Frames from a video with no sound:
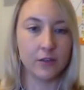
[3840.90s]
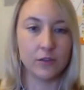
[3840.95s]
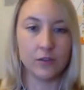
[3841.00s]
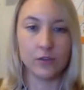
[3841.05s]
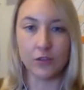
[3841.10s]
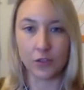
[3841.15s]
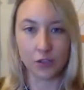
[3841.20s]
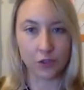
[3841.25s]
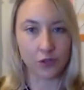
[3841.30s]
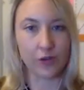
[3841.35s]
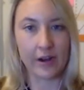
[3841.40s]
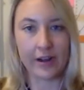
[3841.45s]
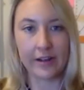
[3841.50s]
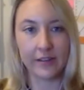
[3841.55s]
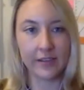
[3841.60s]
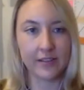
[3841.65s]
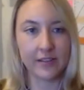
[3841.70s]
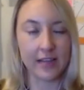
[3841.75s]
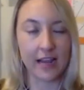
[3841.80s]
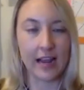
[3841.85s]
your
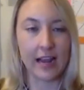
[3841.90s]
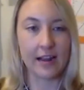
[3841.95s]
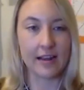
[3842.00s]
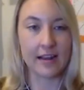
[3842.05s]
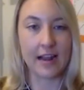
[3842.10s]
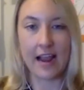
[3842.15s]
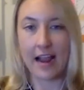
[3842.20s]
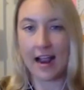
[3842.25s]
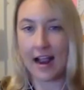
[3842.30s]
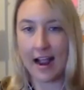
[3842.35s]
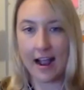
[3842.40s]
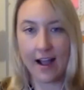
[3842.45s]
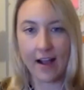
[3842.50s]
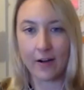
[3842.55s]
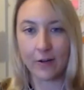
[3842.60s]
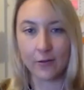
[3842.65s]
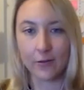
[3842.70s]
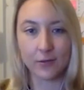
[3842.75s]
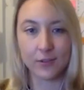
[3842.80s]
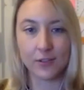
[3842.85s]
strengths and
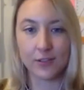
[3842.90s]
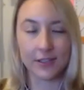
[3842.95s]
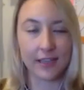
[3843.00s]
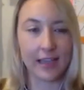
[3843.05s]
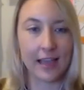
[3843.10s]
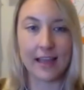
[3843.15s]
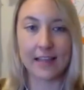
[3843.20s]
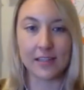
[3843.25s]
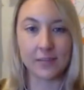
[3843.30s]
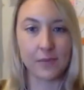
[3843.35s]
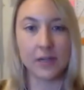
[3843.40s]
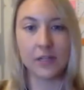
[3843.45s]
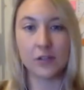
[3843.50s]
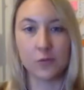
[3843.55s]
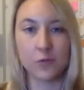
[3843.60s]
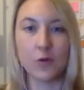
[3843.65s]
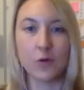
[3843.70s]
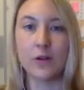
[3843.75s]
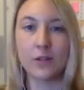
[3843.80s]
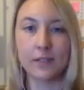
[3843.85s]
how to get as much
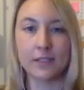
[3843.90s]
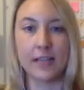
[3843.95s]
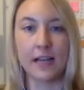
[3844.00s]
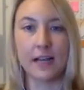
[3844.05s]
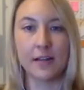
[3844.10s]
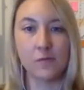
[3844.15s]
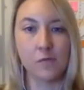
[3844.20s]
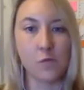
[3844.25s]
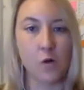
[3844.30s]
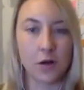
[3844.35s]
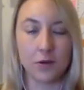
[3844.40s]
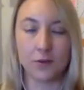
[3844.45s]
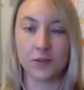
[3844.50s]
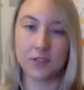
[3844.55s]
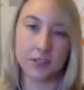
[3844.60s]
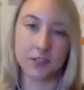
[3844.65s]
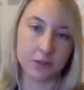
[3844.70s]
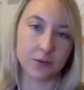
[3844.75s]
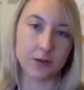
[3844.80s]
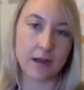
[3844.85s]
work done while
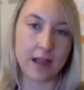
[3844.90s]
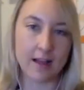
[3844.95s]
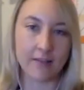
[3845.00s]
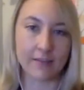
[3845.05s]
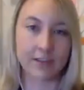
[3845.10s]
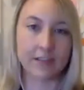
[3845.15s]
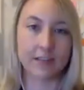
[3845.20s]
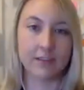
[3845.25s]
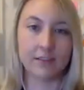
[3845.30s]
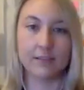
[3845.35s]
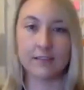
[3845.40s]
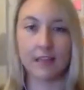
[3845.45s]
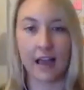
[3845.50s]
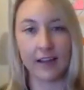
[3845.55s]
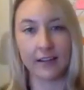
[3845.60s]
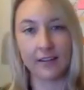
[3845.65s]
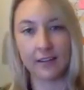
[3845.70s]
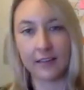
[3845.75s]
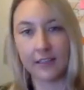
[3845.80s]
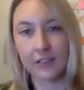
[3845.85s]
still having
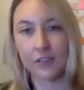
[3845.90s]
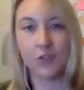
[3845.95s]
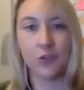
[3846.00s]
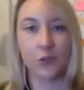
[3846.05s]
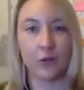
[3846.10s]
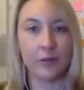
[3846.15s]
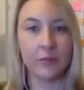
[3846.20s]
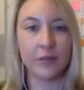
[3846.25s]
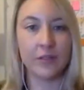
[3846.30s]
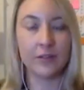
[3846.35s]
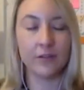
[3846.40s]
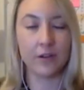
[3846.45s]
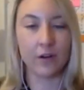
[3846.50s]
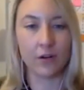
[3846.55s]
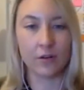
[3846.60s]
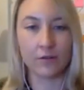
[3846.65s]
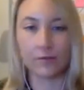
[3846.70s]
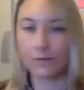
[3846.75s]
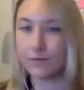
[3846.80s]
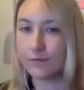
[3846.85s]
that enjoyment
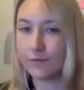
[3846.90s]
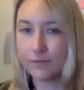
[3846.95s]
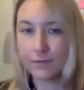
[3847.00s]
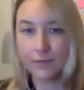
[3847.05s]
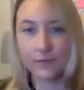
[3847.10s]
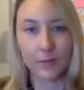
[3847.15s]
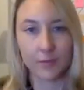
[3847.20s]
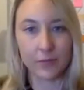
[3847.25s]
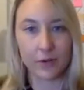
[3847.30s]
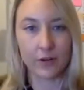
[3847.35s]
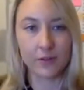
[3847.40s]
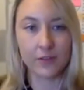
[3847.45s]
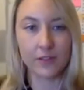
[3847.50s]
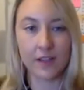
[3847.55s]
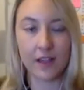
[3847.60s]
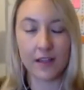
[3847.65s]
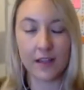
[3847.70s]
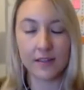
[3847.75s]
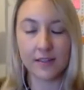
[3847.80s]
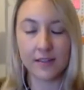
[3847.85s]
of the
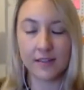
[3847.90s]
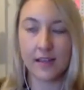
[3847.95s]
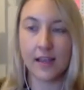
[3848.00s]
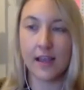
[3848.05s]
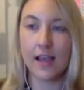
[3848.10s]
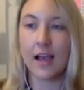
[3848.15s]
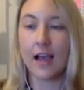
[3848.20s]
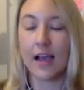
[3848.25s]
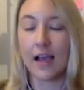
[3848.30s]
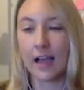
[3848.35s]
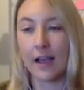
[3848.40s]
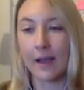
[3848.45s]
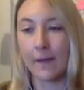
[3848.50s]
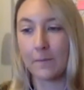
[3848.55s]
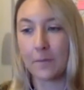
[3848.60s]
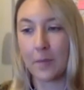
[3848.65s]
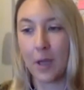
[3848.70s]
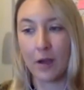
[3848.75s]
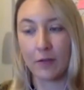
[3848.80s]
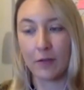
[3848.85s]
process.
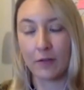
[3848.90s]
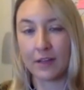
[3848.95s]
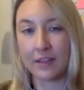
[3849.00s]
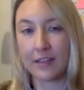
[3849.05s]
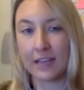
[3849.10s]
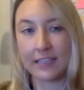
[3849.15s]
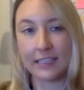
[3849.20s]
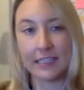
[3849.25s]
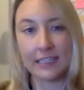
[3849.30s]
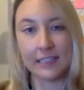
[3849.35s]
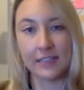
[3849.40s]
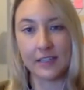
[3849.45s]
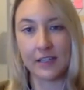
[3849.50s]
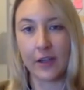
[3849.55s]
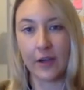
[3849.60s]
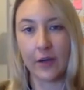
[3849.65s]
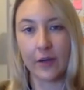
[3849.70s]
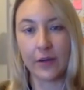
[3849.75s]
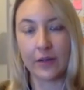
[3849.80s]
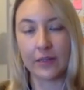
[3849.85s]
I read that years
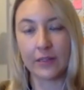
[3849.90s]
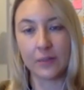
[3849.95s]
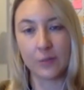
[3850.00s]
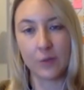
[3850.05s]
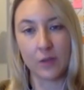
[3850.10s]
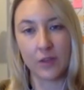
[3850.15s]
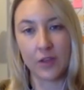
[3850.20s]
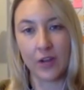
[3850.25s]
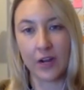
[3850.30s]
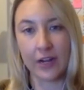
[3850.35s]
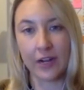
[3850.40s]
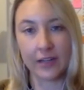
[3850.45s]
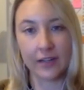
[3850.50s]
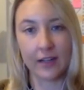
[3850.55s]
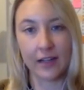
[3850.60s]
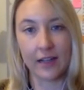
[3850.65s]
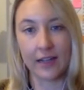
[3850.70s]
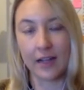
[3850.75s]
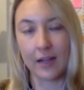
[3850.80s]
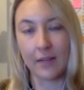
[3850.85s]
ago, and it's one that
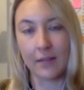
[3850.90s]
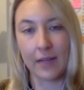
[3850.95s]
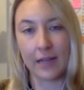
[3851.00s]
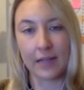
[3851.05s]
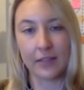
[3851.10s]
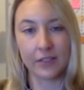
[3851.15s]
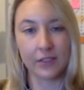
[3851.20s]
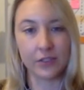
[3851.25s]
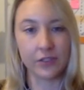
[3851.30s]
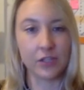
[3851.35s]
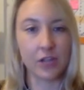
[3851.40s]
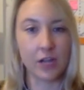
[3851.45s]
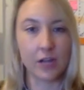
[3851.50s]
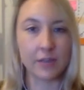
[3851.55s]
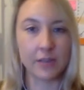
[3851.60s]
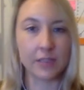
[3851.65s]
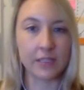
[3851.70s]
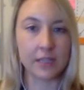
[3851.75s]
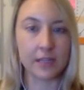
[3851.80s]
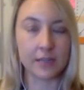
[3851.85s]
I come back to
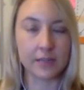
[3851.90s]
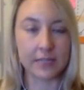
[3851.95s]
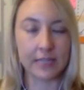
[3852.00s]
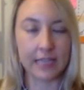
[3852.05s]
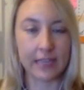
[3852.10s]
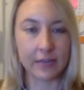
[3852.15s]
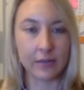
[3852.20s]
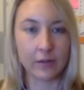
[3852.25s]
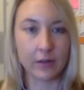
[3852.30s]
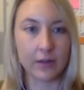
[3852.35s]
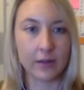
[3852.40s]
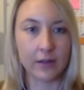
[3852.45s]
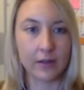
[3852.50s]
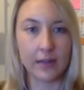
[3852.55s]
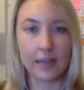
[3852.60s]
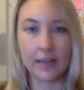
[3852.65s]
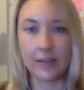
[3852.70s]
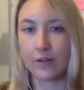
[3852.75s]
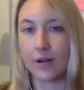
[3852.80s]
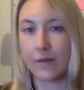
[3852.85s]
time and time again when
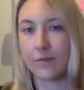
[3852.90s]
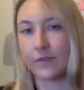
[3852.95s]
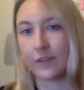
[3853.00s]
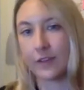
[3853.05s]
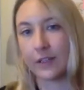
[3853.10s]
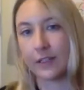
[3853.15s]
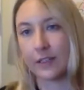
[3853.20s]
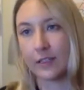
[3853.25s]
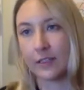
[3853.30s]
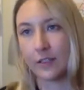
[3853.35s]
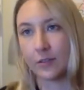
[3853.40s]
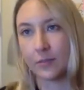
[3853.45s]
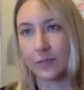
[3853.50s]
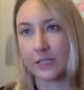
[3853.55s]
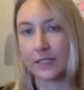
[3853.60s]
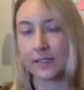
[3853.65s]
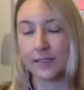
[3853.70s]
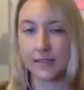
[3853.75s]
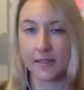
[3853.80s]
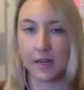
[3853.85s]
either I'm feeling a little
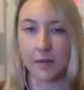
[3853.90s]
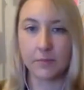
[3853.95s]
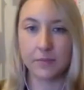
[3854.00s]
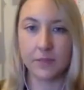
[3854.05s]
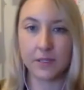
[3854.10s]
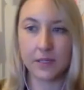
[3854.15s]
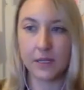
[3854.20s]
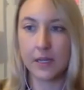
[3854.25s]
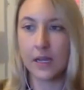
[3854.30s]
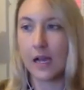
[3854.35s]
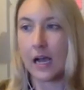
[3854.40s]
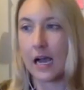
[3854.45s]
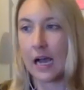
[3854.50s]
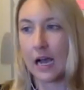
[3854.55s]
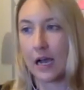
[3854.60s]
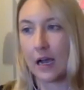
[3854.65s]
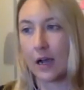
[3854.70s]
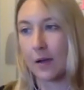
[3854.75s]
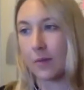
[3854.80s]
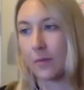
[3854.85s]
bit stumped,
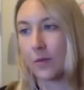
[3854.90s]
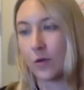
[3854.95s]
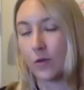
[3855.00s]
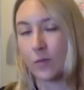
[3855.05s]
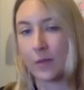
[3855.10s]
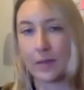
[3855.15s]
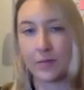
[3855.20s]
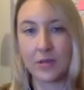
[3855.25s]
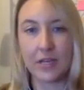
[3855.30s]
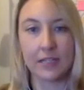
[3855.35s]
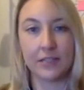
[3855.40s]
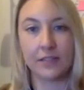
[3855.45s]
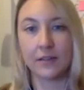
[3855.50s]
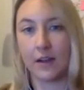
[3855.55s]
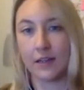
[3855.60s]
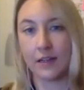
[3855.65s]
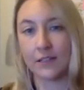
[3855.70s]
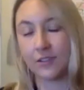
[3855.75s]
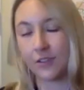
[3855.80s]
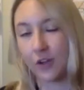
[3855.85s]
or maybe I
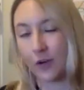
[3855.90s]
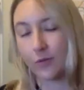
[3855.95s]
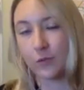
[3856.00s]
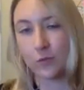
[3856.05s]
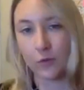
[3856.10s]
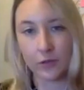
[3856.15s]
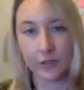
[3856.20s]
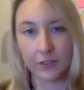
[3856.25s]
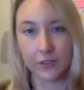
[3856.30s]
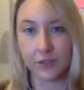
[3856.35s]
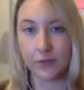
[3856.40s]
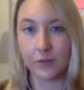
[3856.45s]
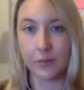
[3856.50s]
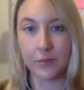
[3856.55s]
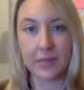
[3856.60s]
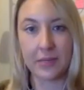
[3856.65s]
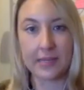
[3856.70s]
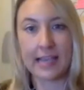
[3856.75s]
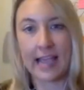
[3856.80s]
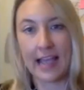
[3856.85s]
don't want to do a
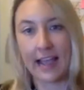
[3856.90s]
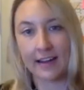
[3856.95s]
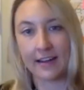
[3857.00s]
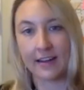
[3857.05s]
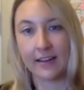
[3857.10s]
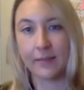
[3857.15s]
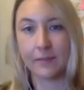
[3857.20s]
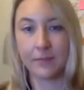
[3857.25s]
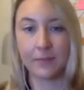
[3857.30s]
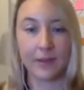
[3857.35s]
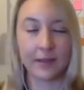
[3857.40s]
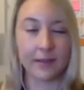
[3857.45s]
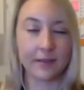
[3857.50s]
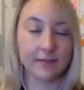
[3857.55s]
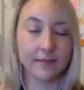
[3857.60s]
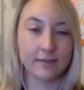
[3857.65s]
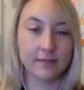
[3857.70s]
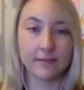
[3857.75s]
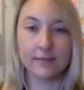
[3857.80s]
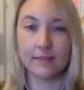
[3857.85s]
big edit,
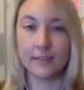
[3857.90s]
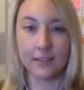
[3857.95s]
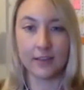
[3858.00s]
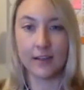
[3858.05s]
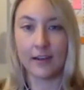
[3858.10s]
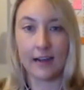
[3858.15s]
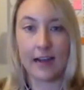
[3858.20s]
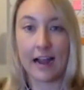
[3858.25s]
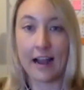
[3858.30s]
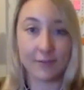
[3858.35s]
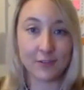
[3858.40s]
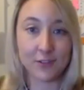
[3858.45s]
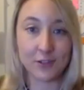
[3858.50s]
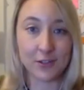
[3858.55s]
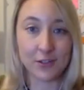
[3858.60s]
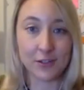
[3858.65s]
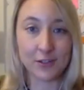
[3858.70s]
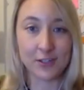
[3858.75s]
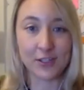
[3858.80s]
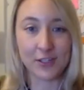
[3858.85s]
but I have
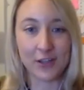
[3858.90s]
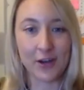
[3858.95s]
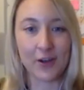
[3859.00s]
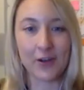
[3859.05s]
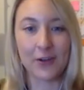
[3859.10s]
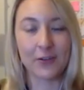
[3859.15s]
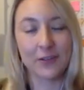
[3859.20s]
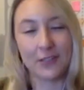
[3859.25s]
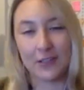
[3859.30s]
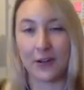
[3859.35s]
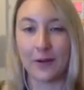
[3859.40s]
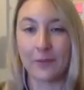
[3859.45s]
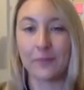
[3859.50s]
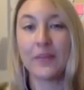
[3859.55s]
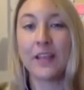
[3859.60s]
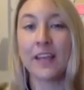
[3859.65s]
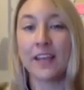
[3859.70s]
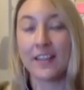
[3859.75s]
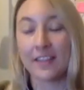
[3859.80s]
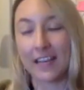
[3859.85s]
to. So,
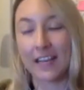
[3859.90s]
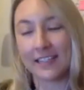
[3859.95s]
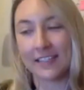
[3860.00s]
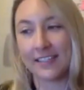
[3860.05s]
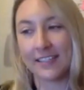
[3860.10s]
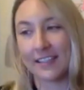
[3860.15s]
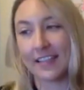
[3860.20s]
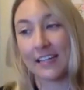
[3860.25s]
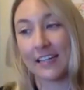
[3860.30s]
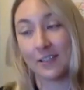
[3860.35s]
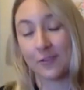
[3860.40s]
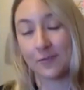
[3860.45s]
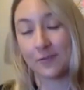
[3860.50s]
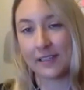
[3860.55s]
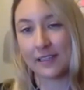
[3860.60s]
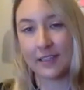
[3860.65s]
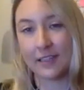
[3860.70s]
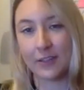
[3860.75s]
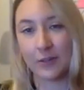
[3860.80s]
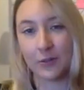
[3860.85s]
that's a
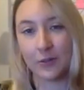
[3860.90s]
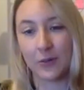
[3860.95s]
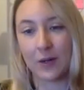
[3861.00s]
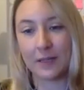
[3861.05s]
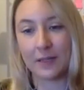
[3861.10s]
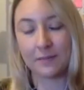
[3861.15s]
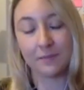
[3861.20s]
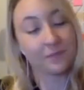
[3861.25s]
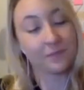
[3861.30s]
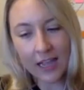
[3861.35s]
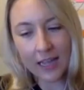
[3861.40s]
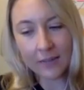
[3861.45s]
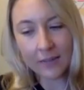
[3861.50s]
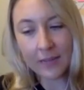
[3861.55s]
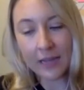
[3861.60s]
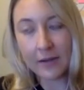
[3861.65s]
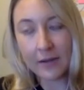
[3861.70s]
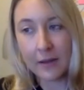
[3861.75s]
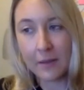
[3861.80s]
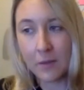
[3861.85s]
really good one.
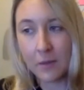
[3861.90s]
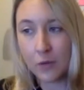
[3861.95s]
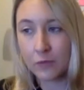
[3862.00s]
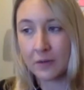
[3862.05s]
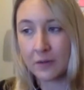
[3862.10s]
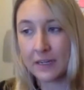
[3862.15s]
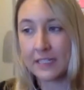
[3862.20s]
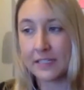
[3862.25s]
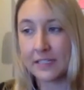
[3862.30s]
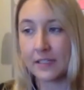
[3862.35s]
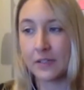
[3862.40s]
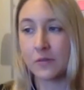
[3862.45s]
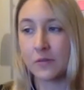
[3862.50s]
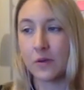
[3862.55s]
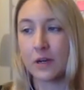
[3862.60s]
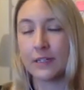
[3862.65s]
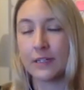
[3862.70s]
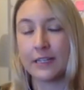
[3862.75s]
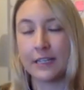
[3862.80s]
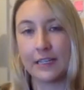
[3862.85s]
And a more recent
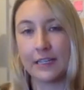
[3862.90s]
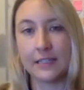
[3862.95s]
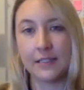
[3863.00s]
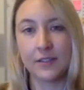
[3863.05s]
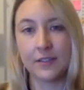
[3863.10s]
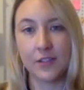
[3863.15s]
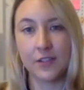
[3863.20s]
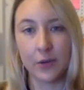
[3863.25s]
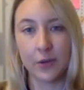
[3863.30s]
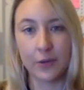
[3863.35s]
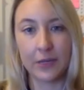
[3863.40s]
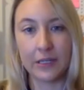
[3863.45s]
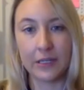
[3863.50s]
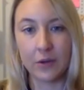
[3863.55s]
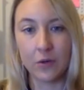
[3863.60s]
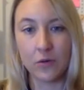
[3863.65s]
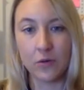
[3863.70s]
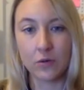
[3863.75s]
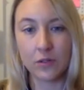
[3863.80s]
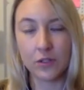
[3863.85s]
one is Zoe
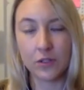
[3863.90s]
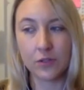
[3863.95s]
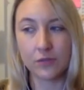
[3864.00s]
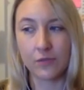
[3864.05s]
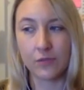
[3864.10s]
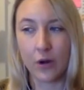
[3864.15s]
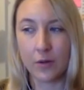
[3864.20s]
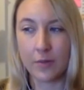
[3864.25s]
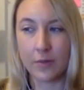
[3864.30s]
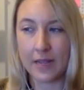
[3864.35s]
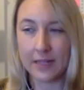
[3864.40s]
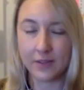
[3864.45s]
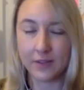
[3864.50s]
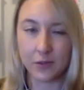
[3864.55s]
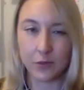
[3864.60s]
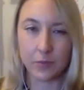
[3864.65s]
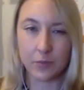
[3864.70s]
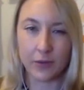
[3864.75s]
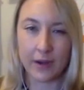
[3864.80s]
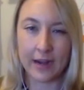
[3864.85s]
York's Romance
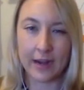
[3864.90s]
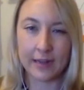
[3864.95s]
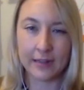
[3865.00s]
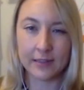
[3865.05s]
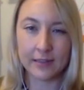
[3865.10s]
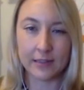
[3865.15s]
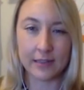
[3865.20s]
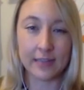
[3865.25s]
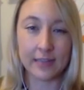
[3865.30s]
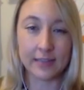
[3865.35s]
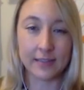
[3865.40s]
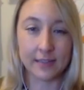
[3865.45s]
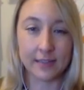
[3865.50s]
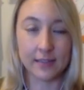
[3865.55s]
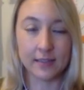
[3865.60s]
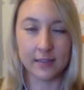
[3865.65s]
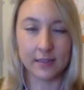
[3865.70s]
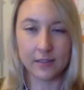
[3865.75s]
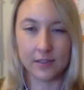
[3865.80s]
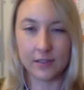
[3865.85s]
Your Brand. And
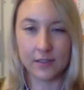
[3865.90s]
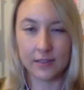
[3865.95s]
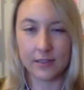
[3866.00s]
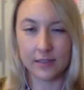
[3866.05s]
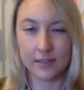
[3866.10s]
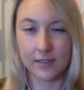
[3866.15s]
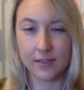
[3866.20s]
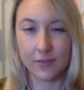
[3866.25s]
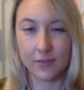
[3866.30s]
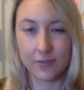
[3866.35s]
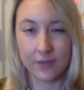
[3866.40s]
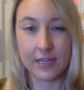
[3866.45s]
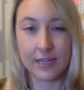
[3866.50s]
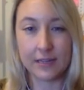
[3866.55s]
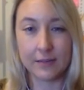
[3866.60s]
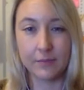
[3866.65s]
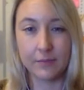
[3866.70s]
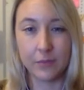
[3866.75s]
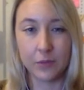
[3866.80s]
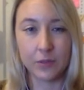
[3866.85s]
that's
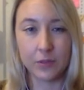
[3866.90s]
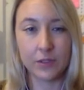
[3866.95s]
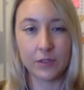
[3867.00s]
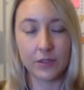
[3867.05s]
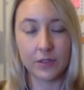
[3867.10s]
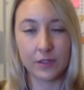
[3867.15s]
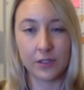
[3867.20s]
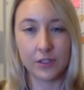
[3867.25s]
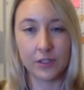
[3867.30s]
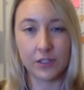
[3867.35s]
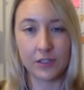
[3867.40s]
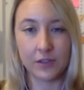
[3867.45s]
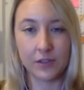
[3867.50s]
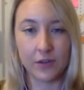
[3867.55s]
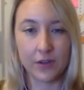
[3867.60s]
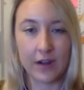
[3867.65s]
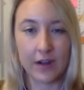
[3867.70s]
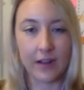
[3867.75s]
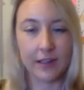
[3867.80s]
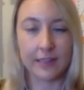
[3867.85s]
3 books that she's
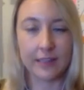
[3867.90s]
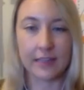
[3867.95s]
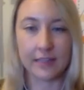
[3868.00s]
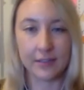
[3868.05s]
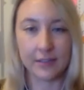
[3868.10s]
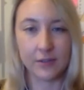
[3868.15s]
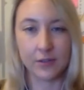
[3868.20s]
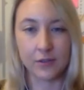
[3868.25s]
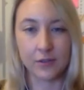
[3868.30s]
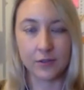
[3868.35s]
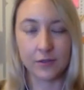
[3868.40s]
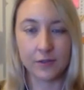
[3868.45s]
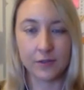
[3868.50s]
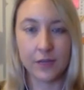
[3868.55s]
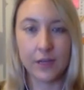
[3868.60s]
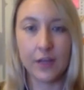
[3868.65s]
got out in that sort of